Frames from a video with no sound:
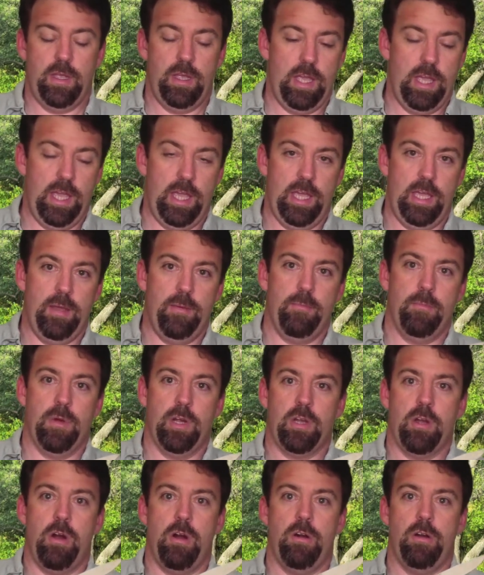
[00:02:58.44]
a
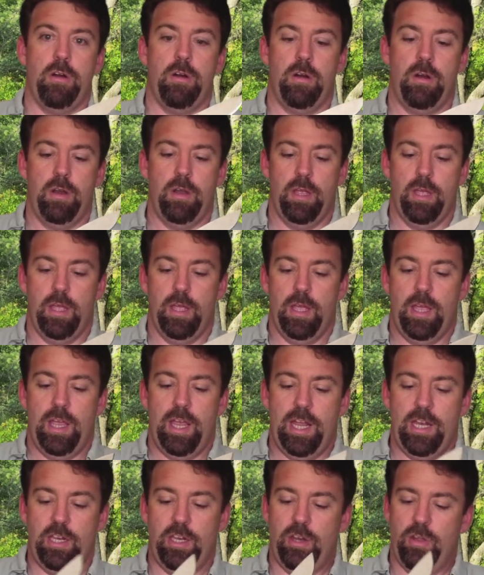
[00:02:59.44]
Micarta.
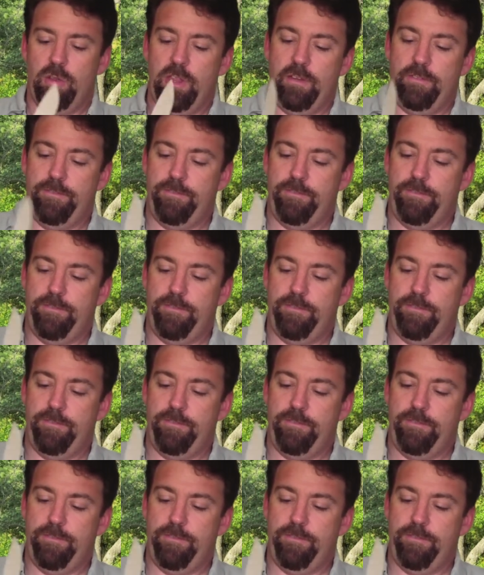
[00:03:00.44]
And you know, they